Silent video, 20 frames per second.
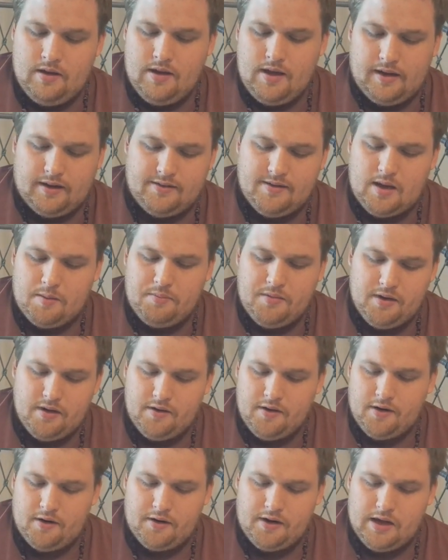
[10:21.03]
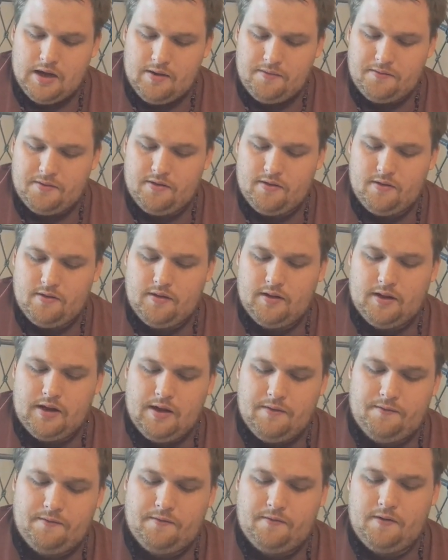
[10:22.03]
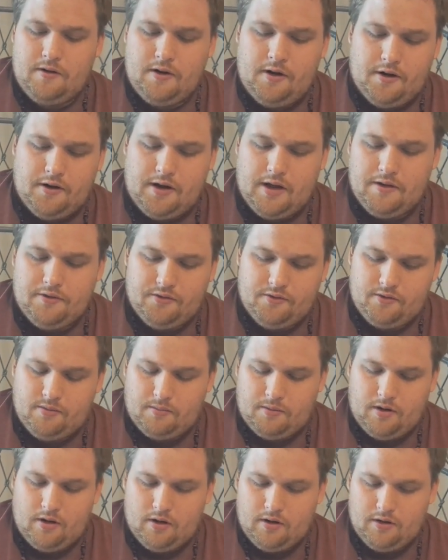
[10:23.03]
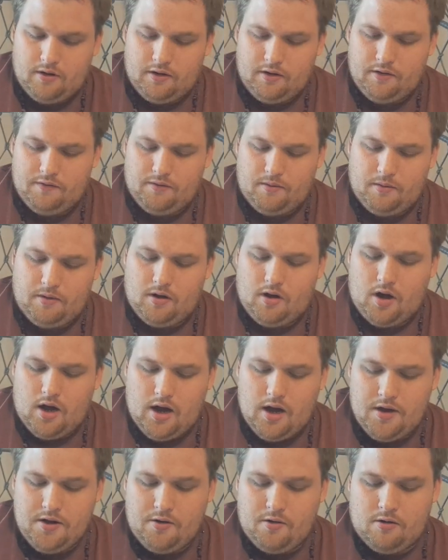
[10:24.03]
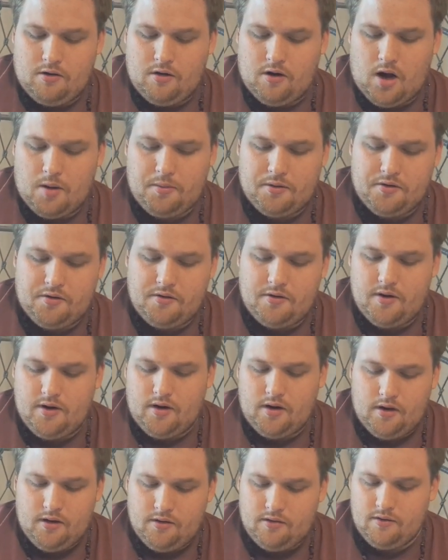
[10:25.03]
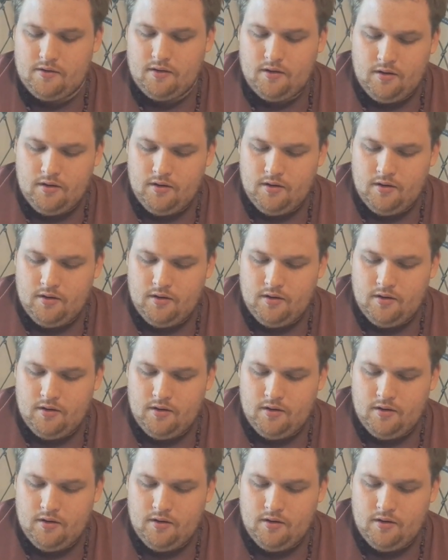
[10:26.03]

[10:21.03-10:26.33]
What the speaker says: accepting your gifts, your gifts from God, your opportunities,